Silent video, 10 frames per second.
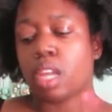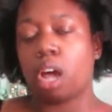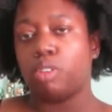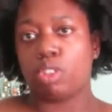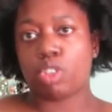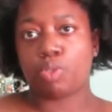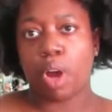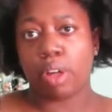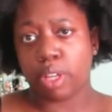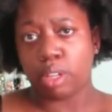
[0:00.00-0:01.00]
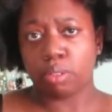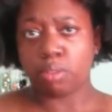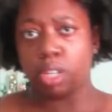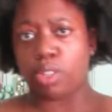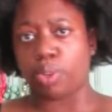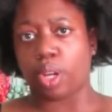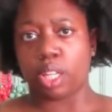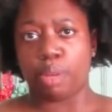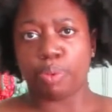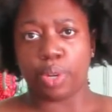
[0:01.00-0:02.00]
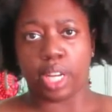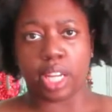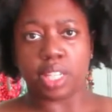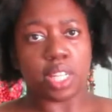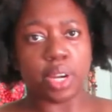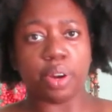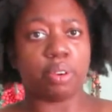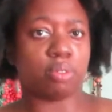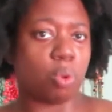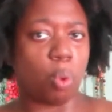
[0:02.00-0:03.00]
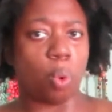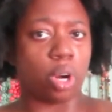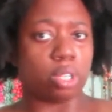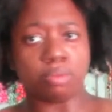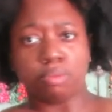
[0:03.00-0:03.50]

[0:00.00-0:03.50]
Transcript: I'll just probably insert that clip when it gets here, or